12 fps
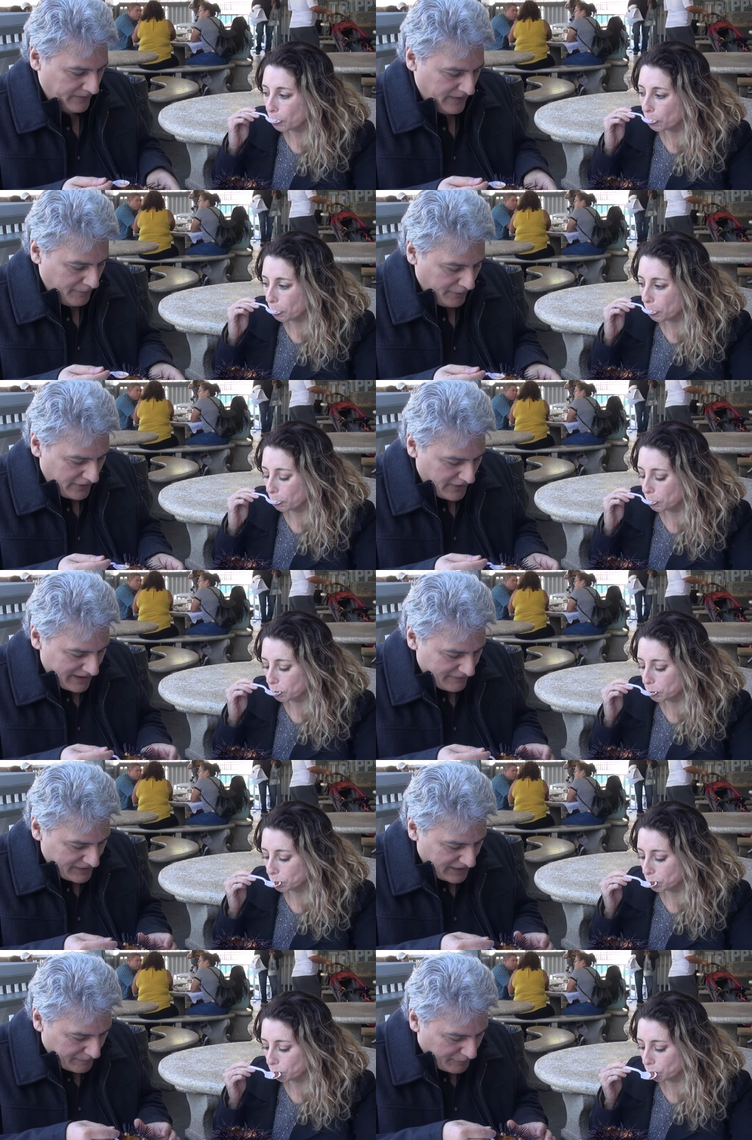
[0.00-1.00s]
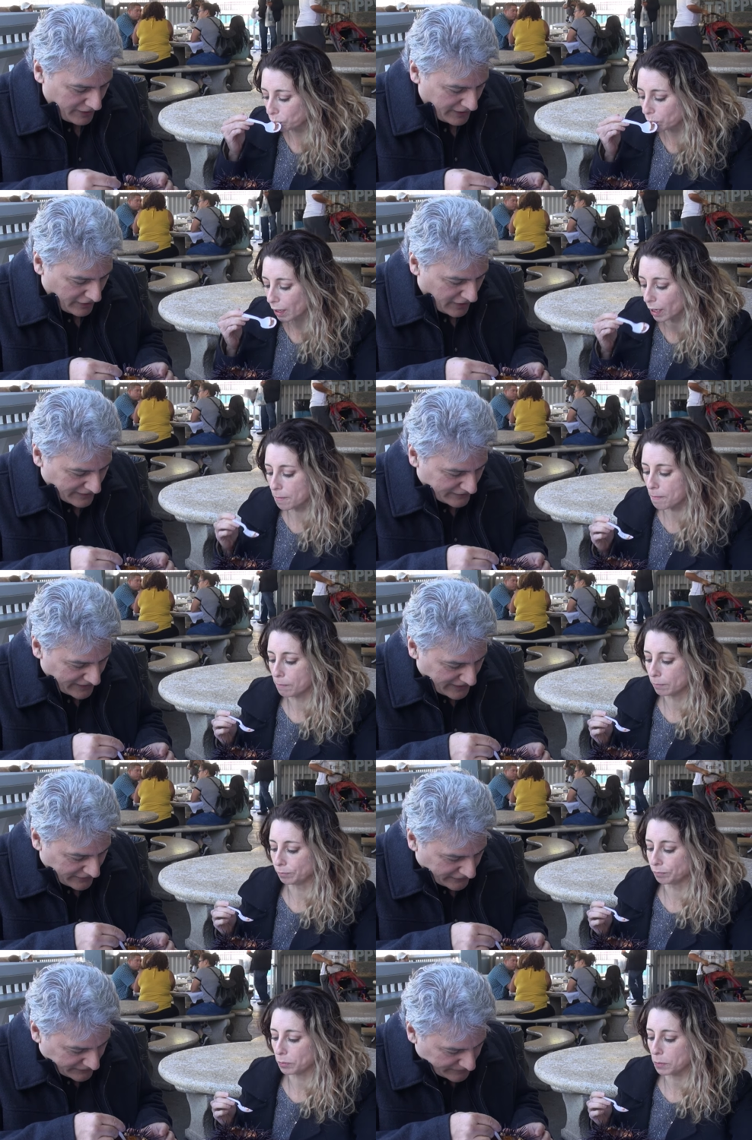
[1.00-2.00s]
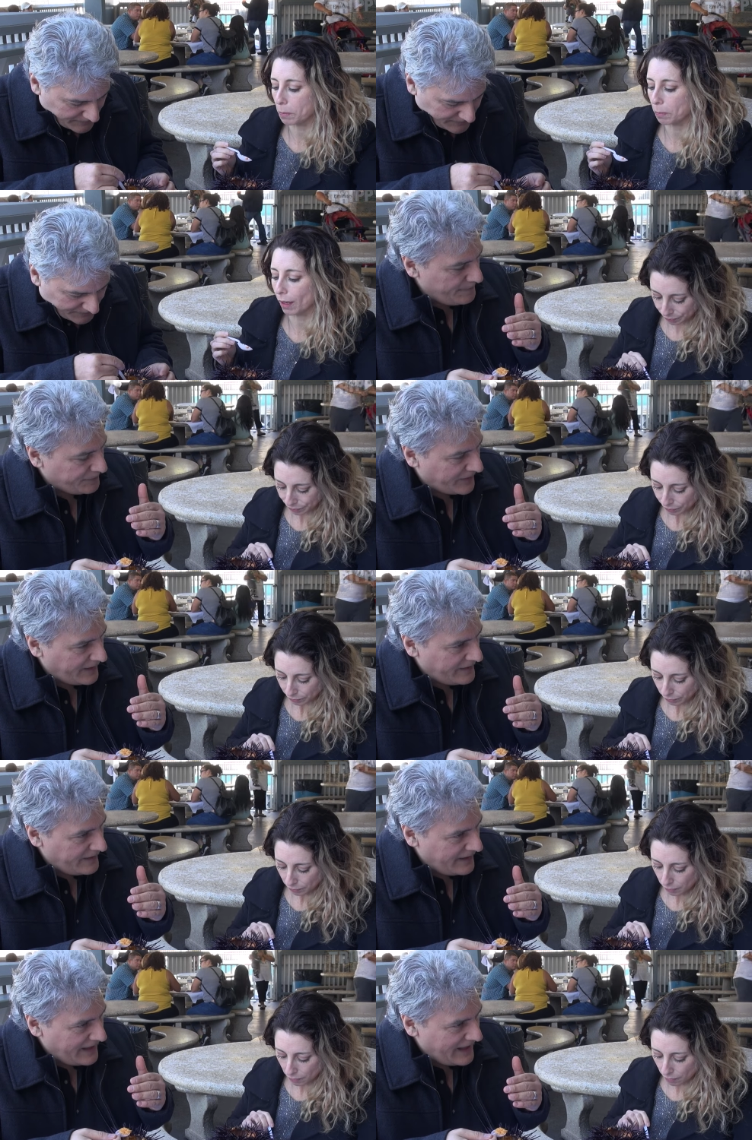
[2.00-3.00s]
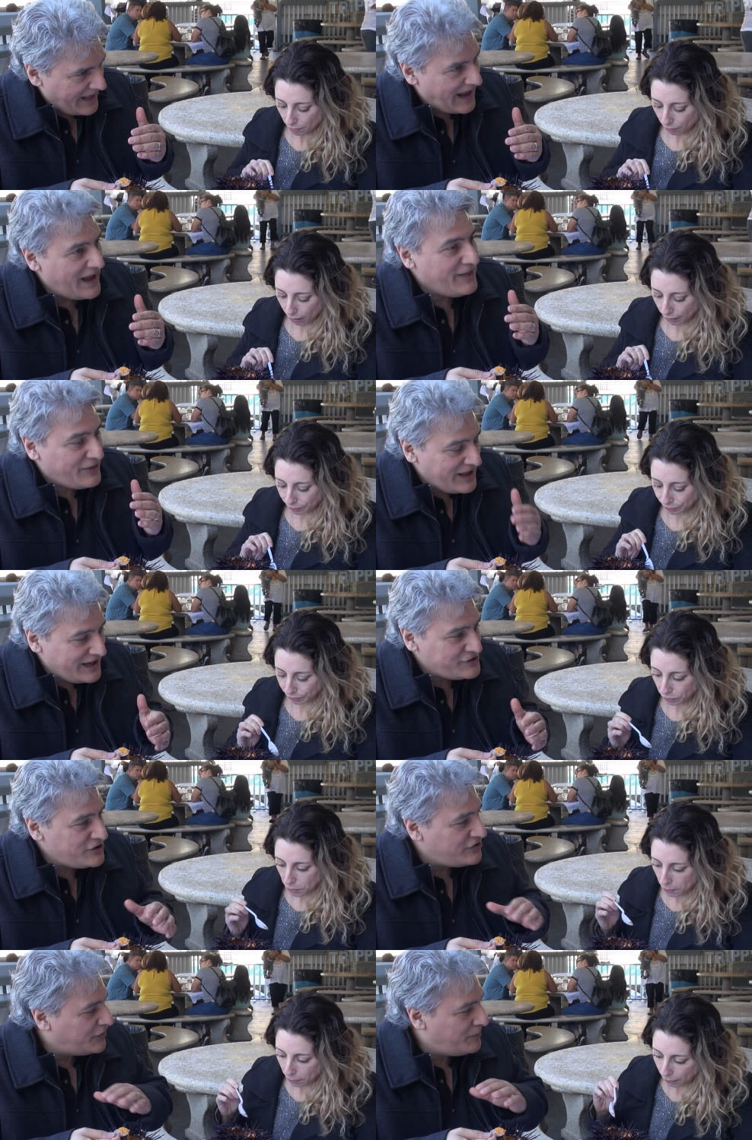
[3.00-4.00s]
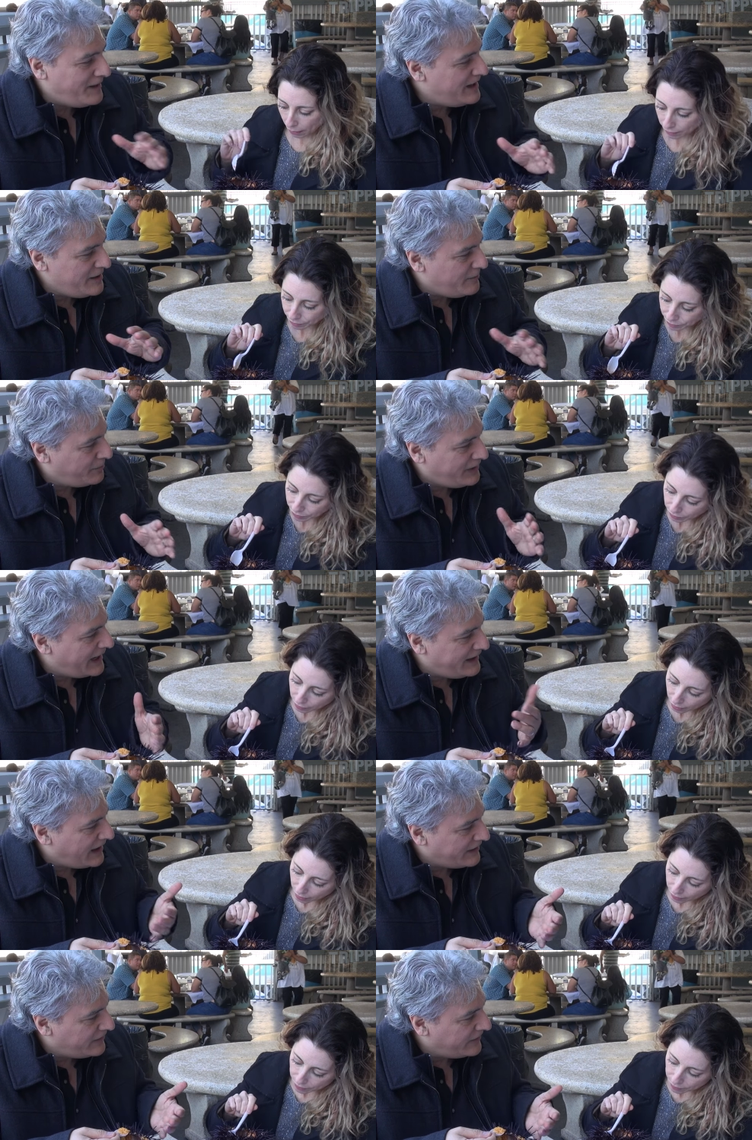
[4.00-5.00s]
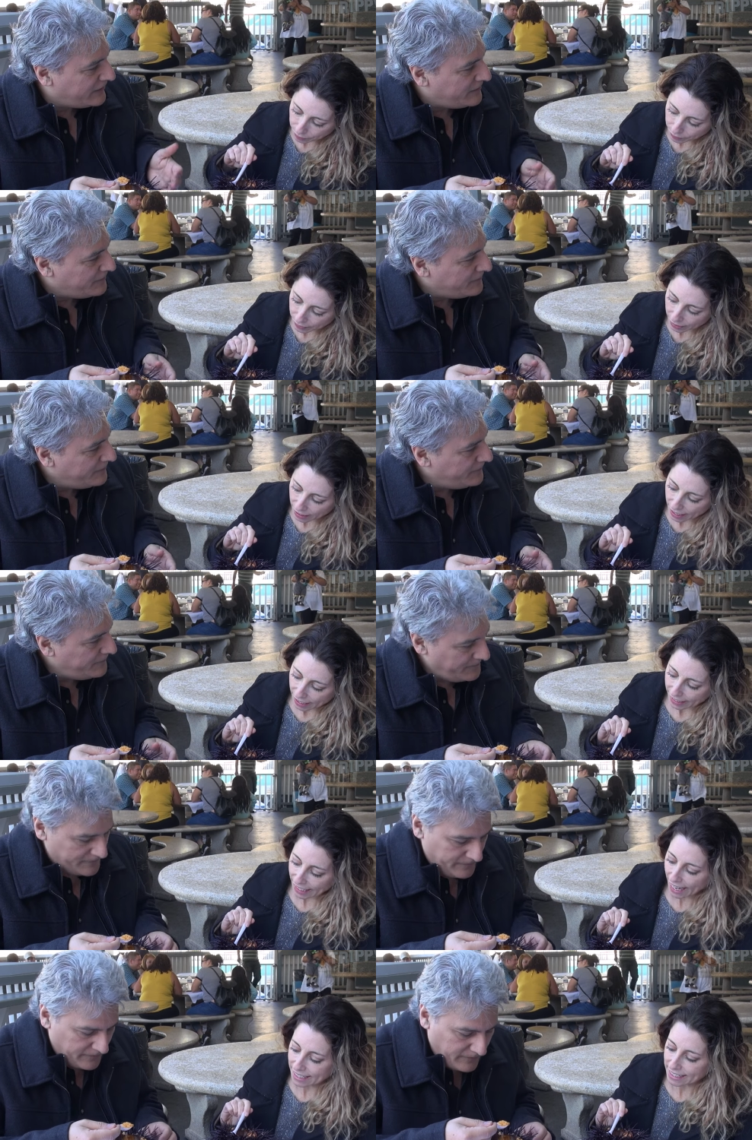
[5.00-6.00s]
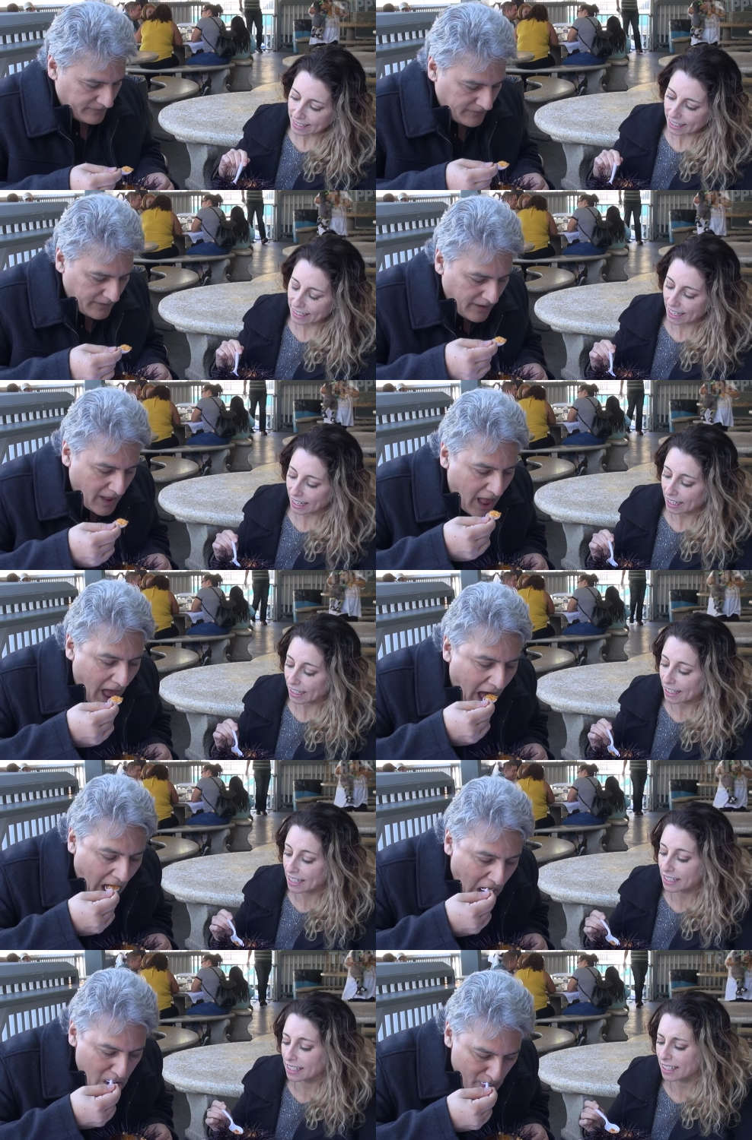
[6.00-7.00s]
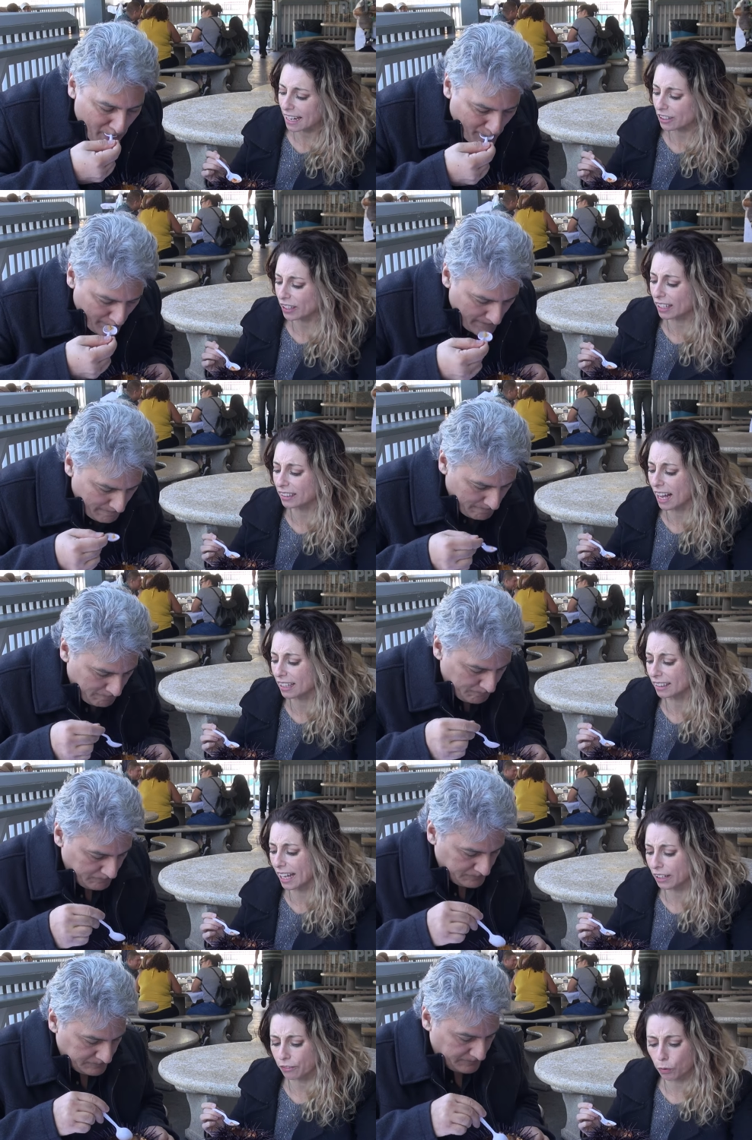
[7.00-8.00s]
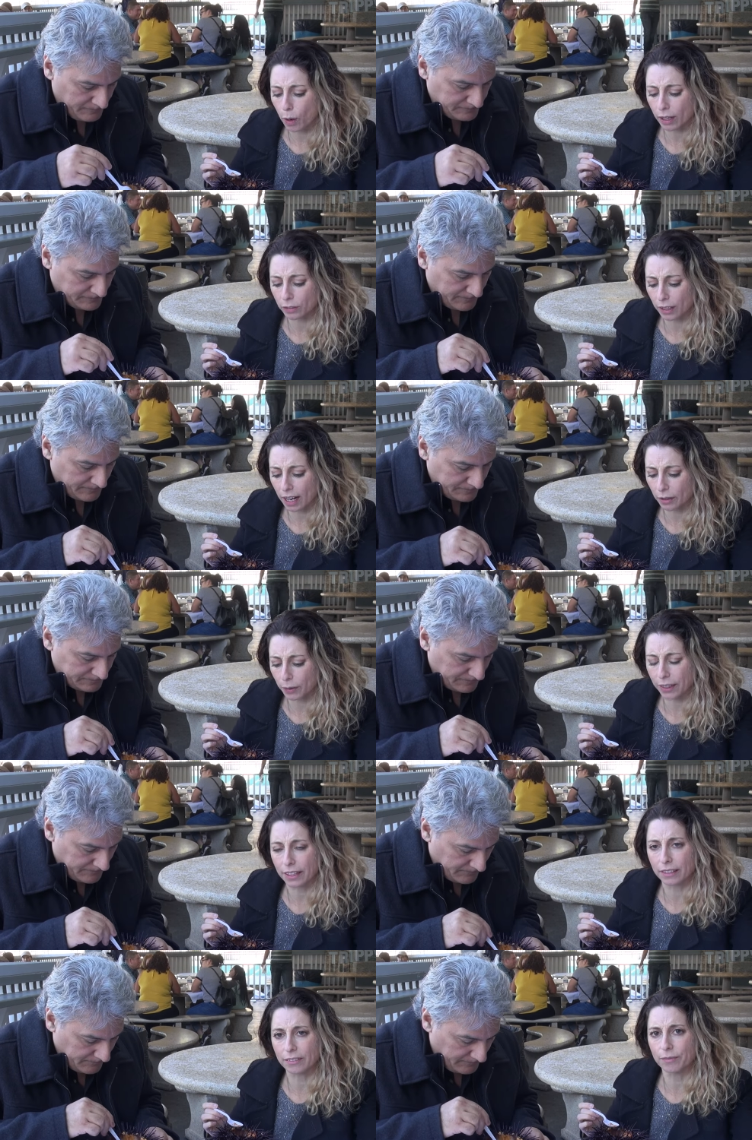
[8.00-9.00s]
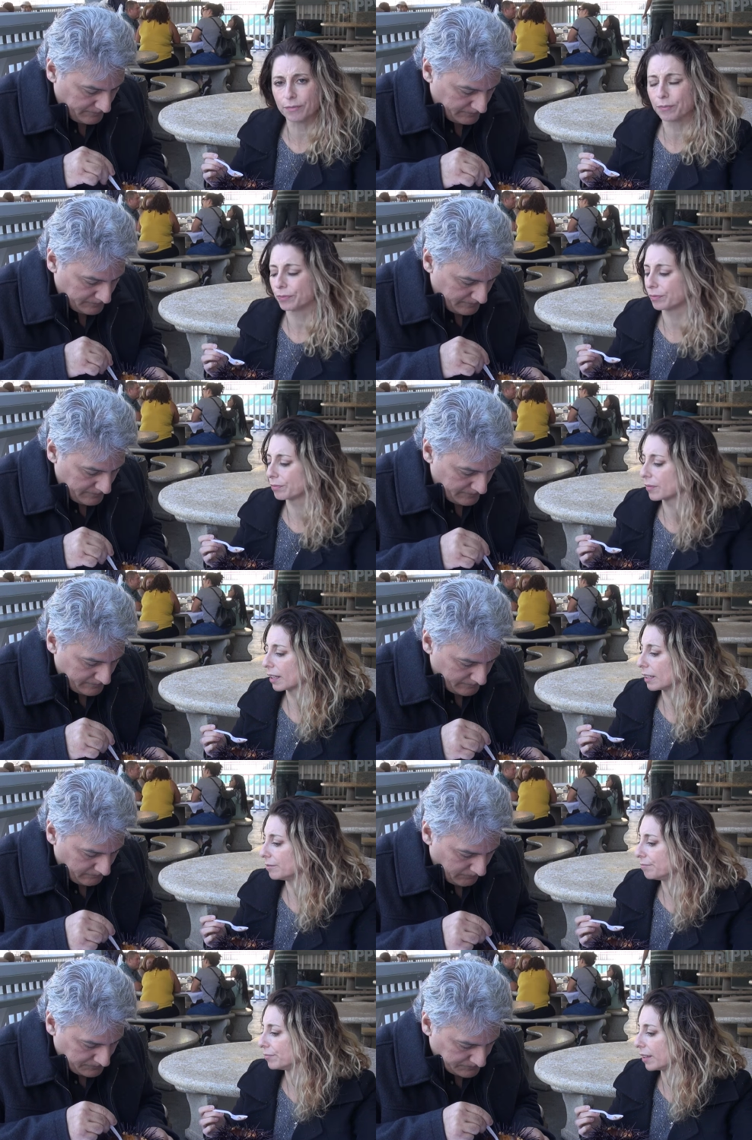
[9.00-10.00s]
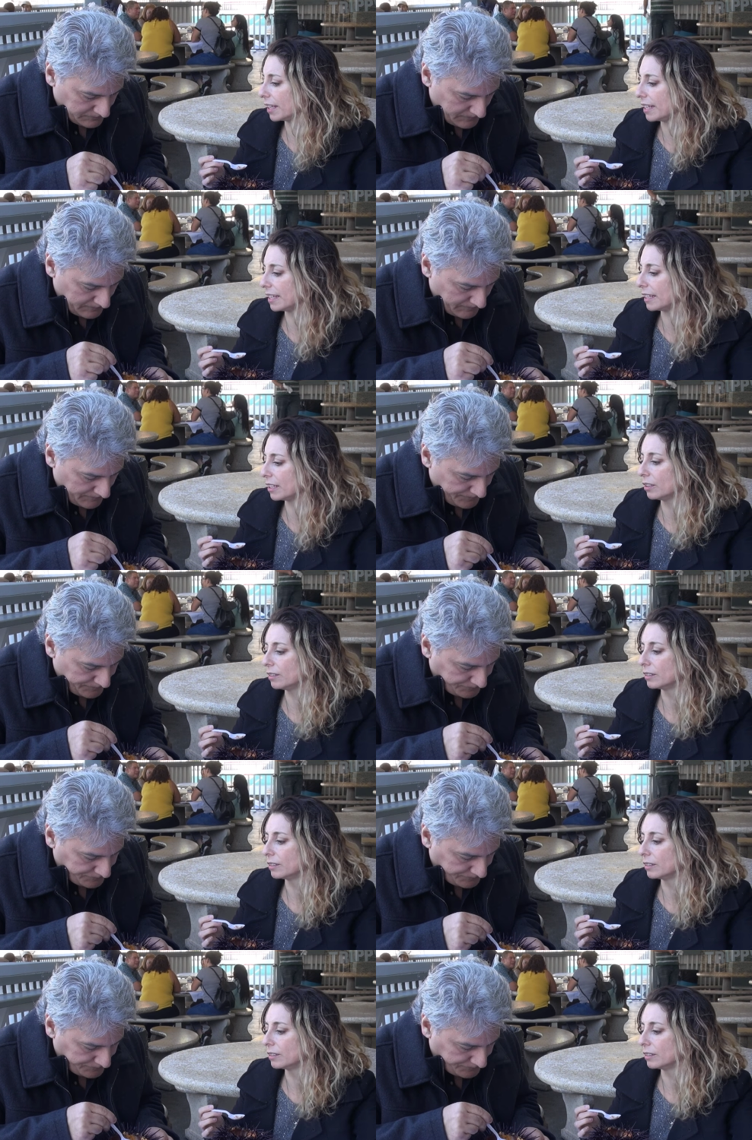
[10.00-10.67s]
Speaker 1: they put it on everything, put it in cocktails. And I think it should just be eaten plain like this.
Speaker 2: Yes, this is actually a lot like foie gras with the